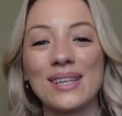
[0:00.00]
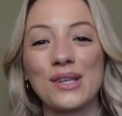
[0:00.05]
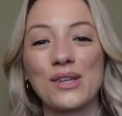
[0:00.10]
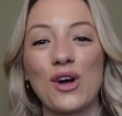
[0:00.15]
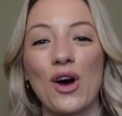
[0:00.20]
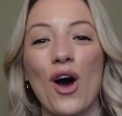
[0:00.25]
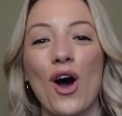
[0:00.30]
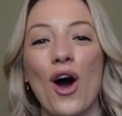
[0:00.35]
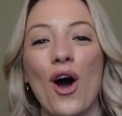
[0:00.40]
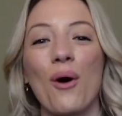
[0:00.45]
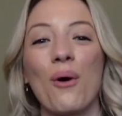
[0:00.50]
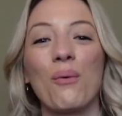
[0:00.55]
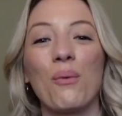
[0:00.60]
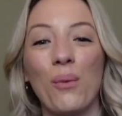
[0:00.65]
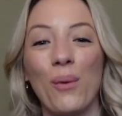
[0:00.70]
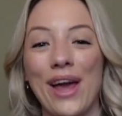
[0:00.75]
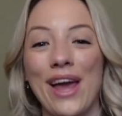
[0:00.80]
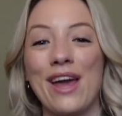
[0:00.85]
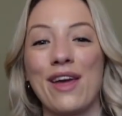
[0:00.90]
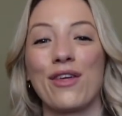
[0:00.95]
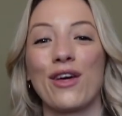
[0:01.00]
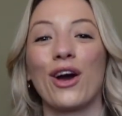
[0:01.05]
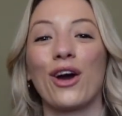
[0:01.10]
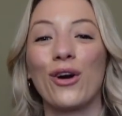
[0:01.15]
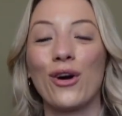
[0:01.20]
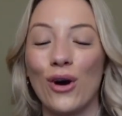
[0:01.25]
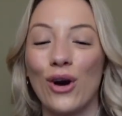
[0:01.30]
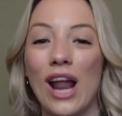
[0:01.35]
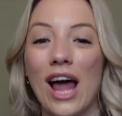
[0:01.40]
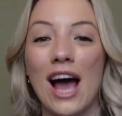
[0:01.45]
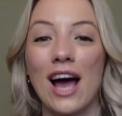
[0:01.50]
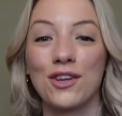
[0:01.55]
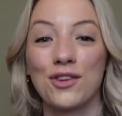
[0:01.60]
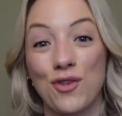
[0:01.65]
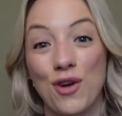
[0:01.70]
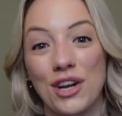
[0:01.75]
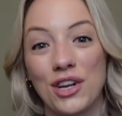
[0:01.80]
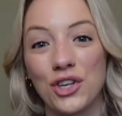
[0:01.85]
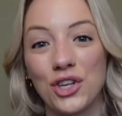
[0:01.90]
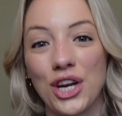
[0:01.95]
start with colour
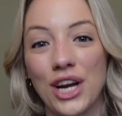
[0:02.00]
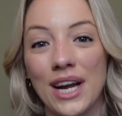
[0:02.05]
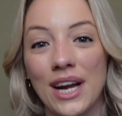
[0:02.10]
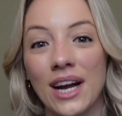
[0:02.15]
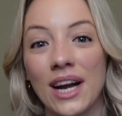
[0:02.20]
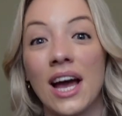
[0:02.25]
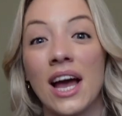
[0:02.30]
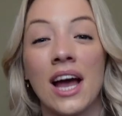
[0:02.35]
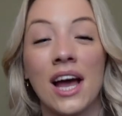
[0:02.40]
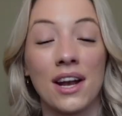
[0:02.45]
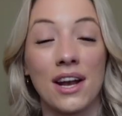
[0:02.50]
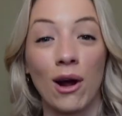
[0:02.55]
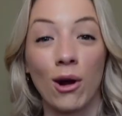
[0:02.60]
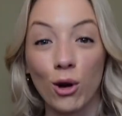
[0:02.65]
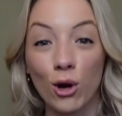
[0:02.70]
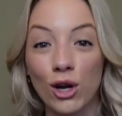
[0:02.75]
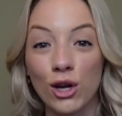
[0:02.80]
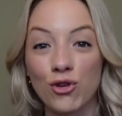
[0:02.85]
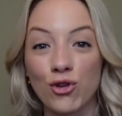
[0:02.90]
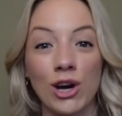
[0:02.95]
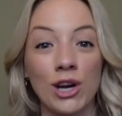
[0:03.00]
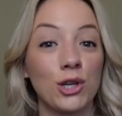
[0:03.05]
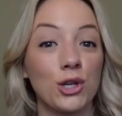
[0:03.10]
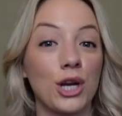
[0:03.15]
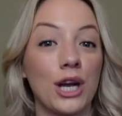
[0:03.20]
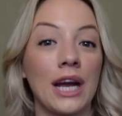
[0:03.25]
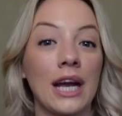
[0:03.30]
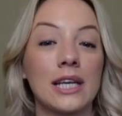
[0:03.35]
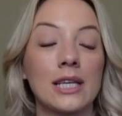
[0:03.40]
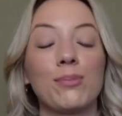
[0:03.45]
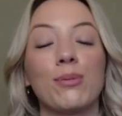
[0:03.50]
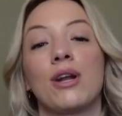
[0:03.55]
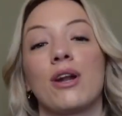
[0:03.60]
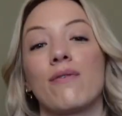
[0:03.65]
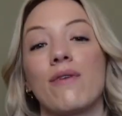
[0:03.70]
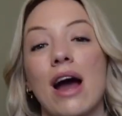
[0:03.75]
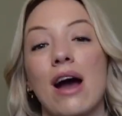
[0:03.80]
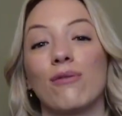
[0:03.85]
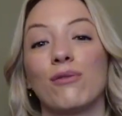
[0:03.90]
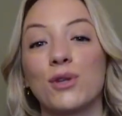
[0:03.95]
drenching. Now, colour drenching has been
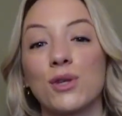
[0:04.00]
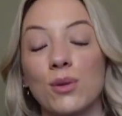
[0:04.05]
around for